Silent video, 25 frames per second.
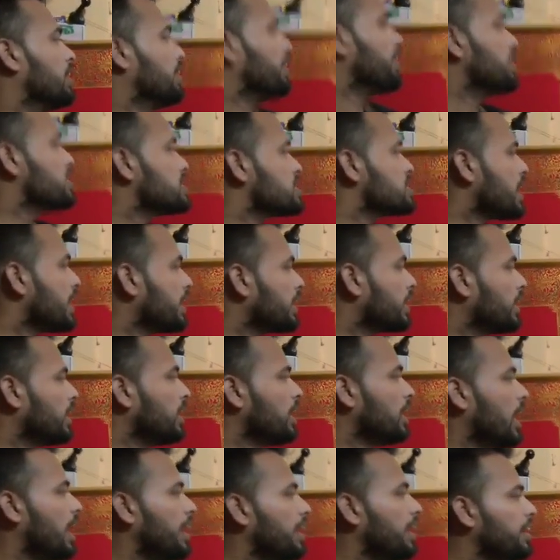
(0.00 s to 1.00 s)
recycle
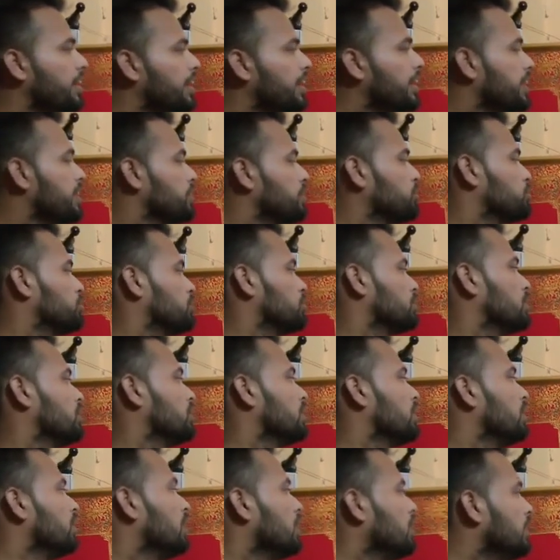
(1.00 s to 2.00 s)
and reuse.
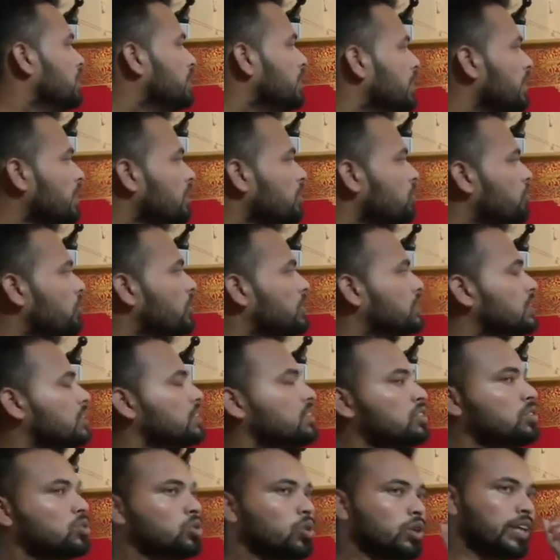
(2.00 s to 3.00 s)
Then which
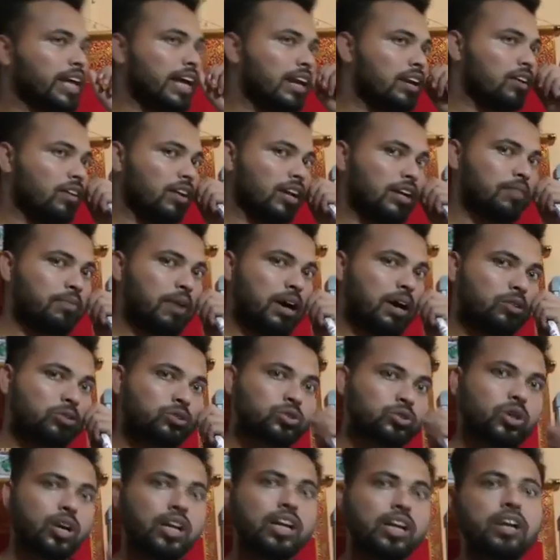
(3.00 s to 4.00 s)
is total all about
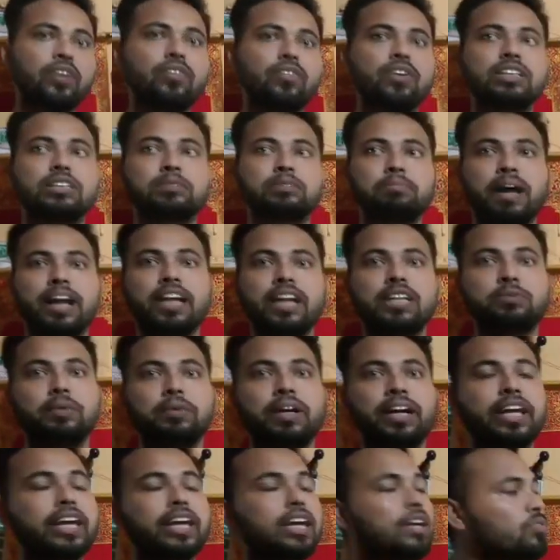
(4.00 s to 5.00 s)
solid waste
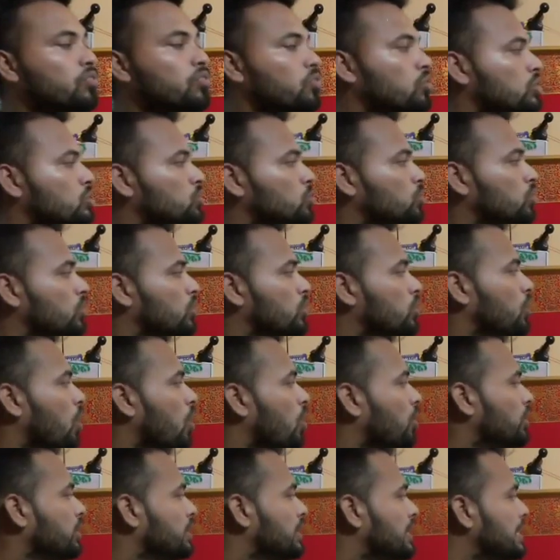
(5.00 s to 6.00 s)
management. If we should
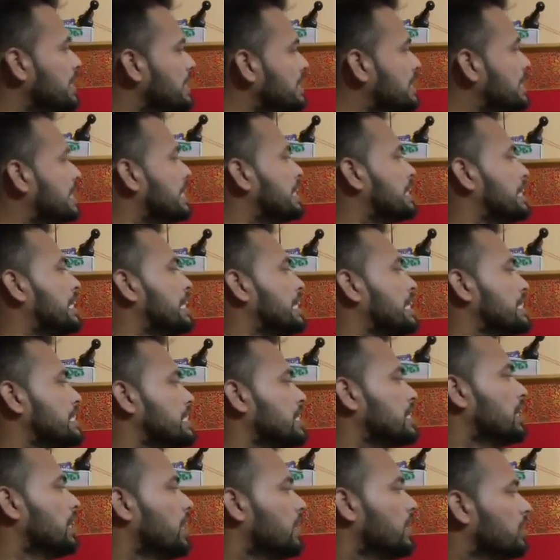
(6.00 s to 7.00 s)
done these three things,
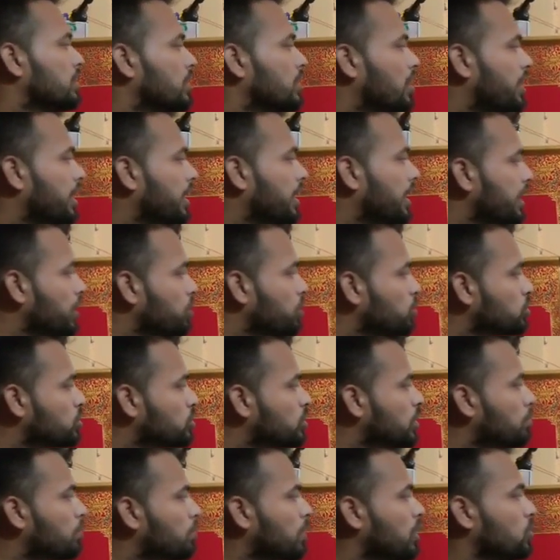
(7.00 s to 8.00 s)
the reduce
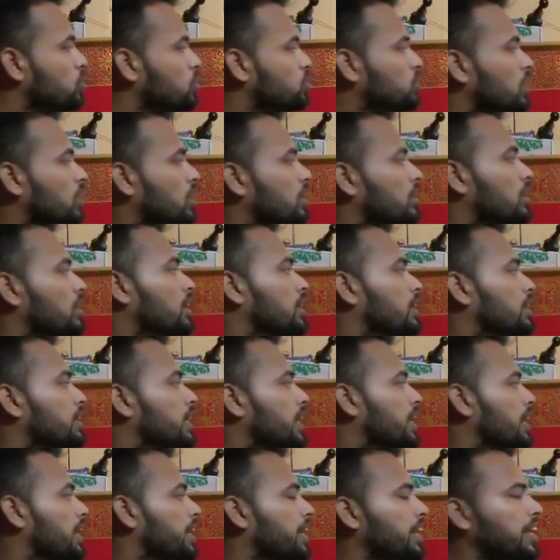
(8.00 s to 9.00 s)
the pollution,
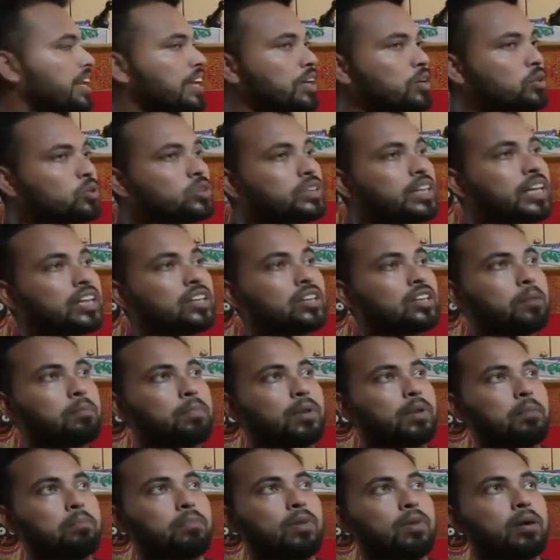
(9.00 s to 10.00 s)
then reusing the
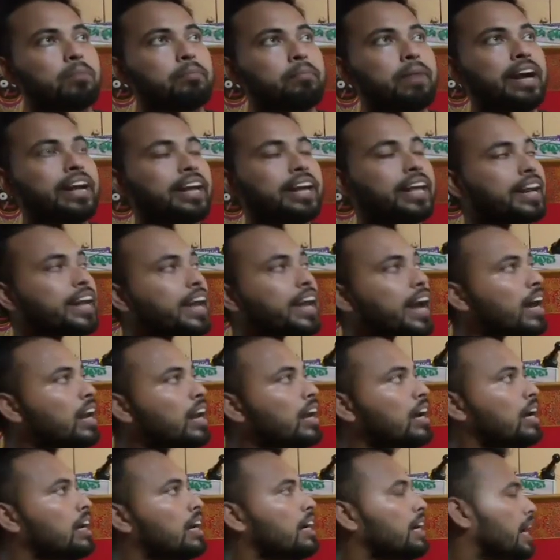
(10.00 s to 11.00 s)
proper material,
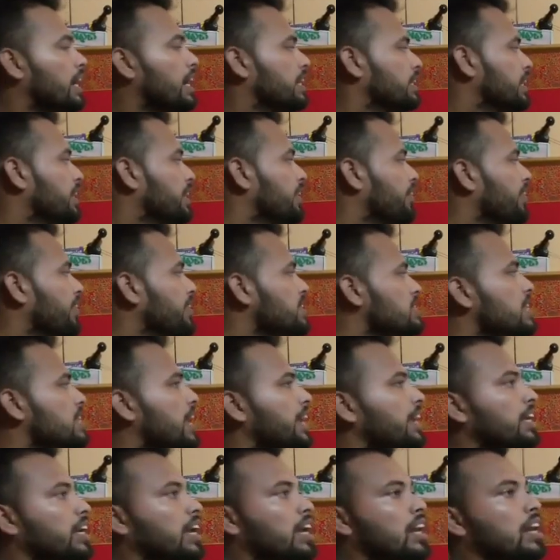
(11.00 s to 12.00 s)
and then
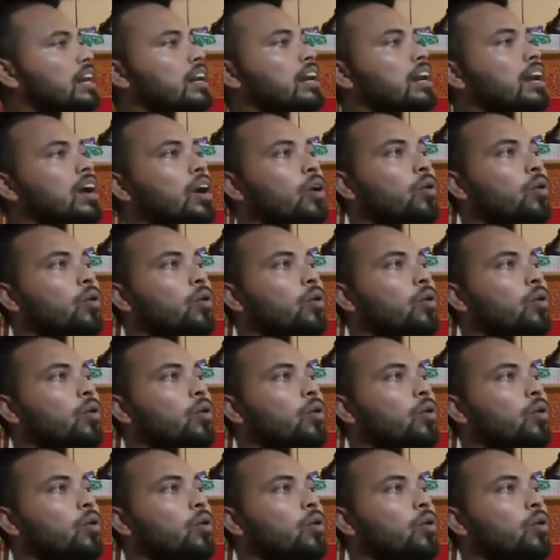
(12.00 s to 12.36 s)
recycle,